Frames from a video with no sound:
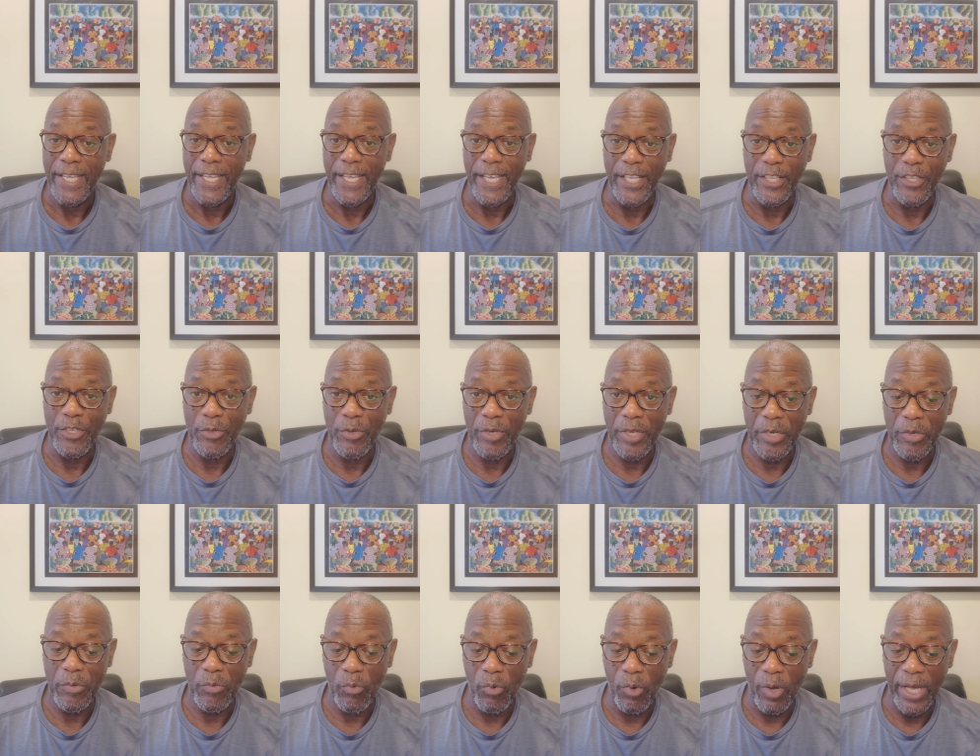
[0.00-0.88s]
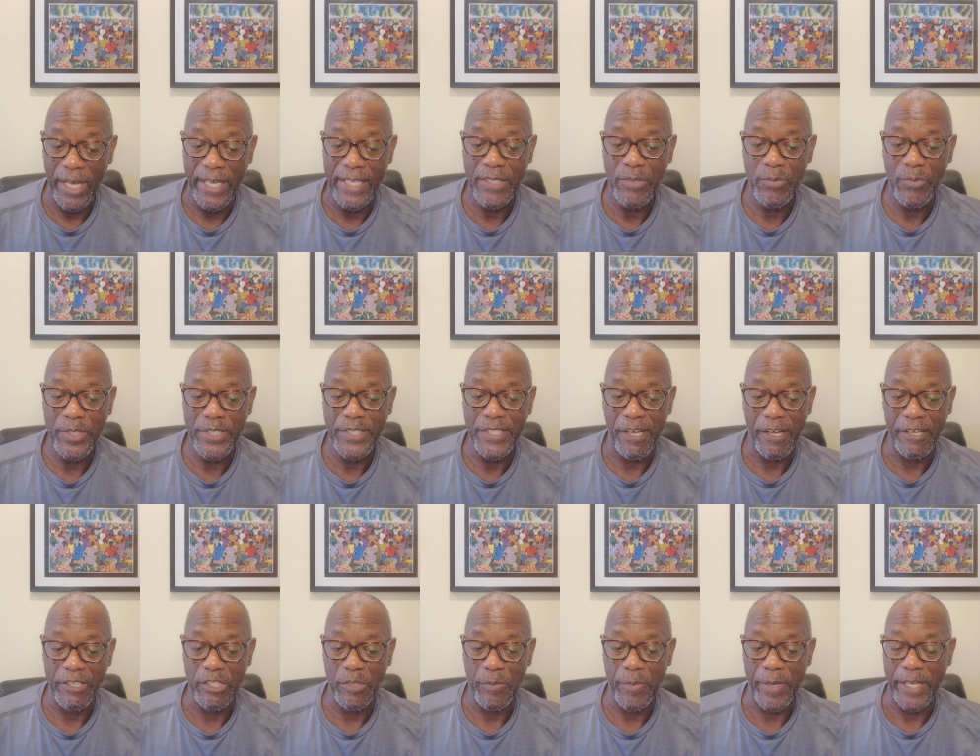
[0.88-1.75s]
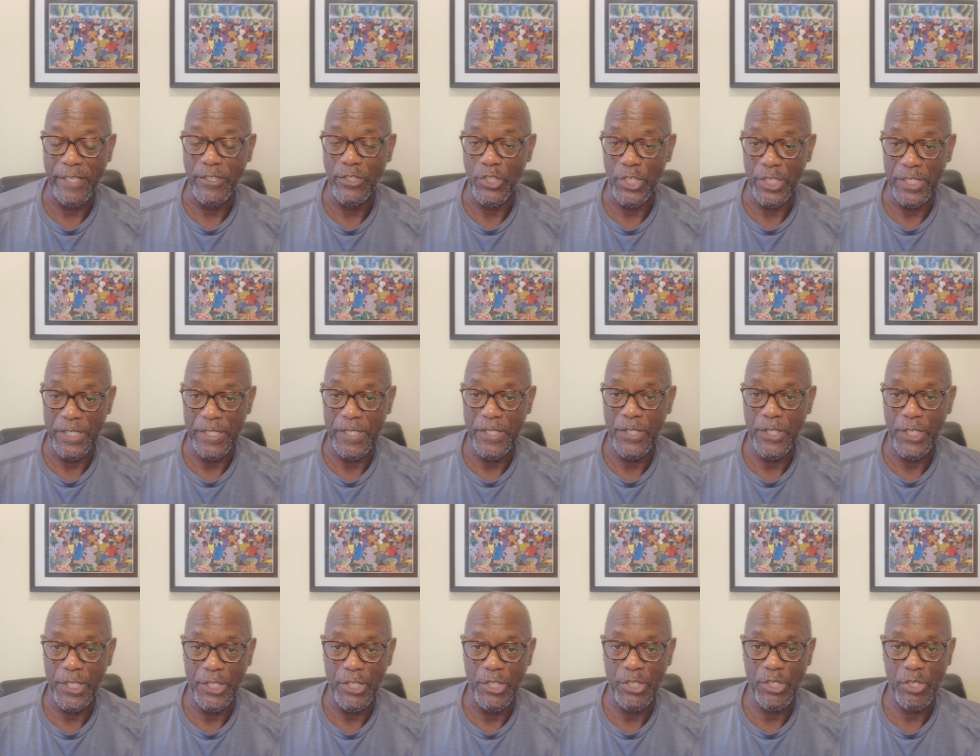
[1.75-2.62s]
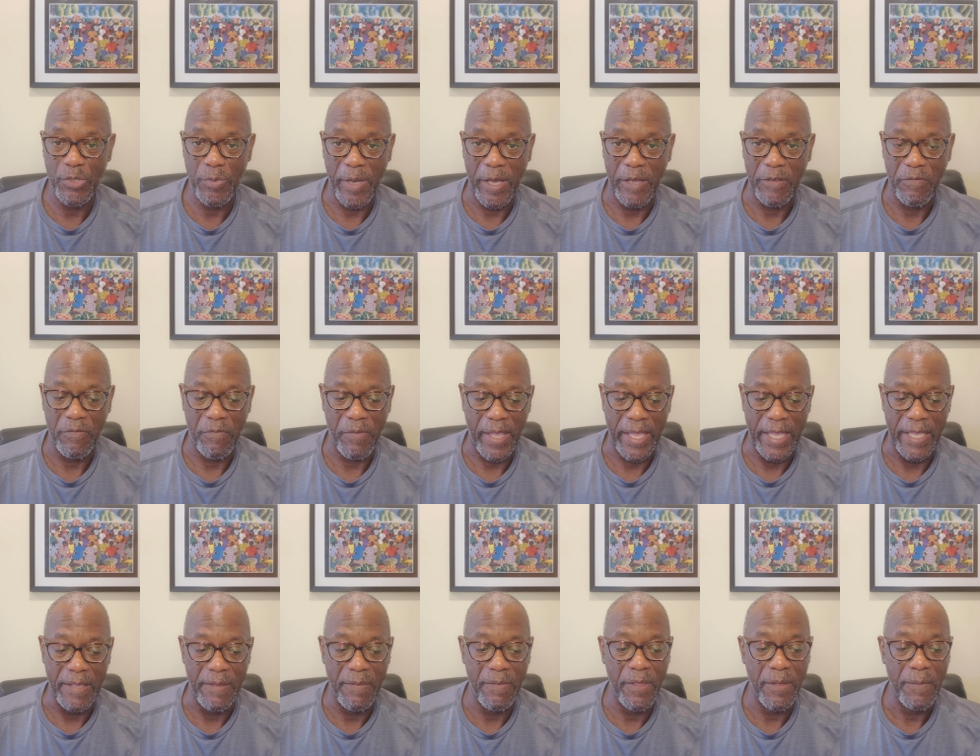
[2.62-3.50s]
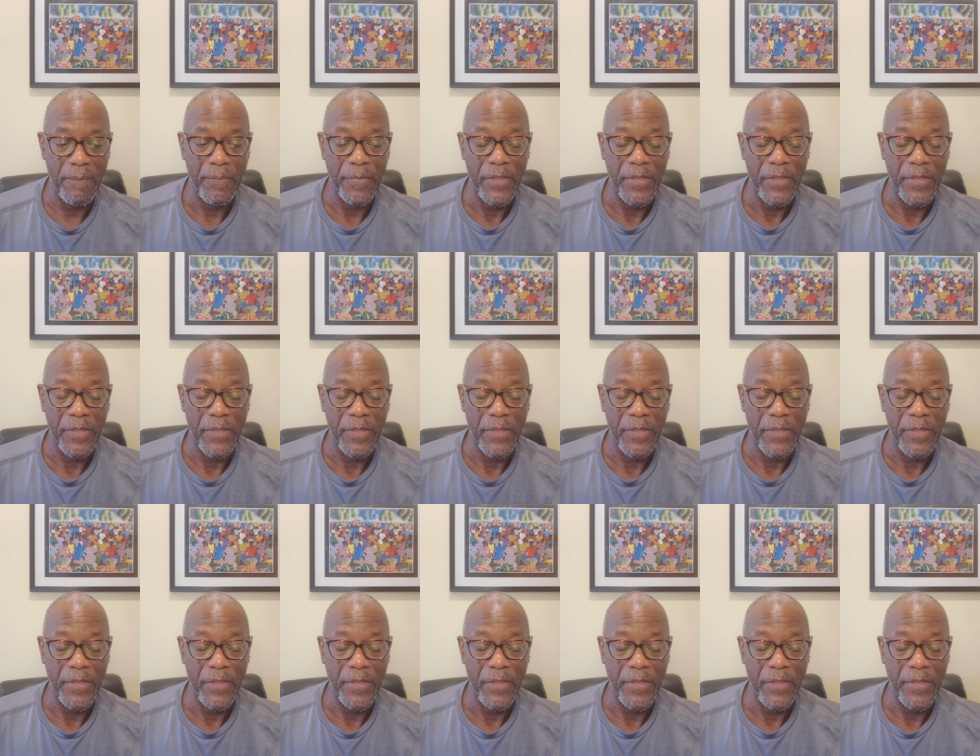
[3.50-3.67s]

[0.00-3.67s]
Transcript: In unit 1, we talked about Jesus teaches about faith.